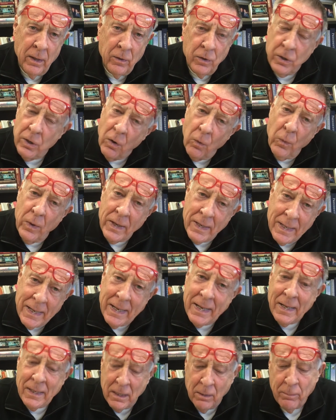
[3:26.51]
You know, we
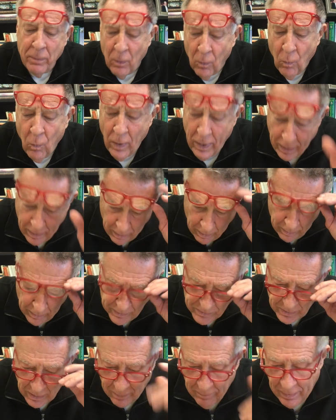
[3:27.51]
need to beware,
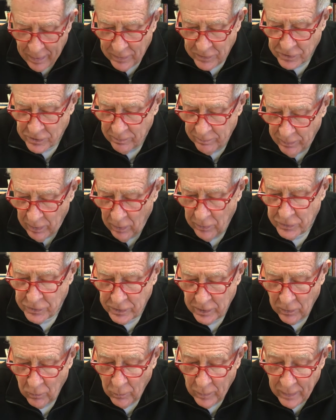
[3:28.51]
as I made some notes
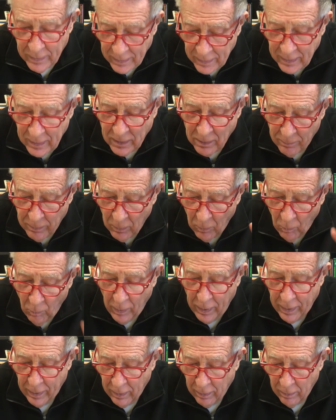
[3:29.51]
here, we need to
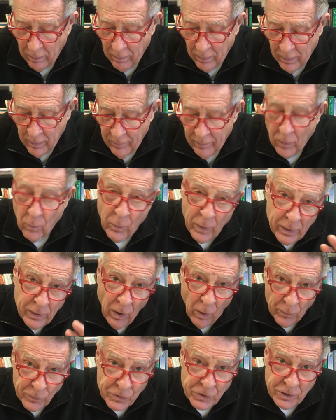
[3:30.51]
beware that we
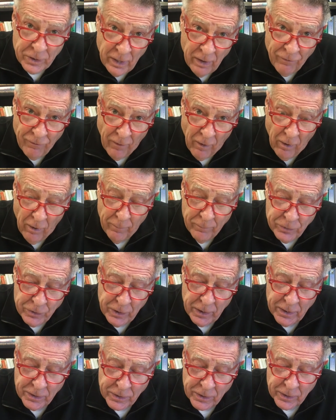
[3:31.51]
don't stiff arm
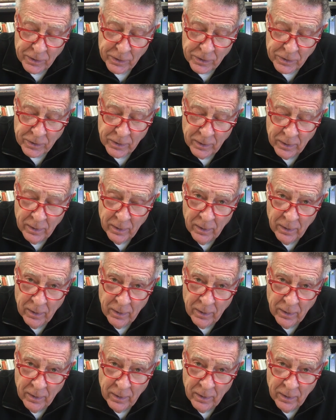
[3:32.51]
Jesus.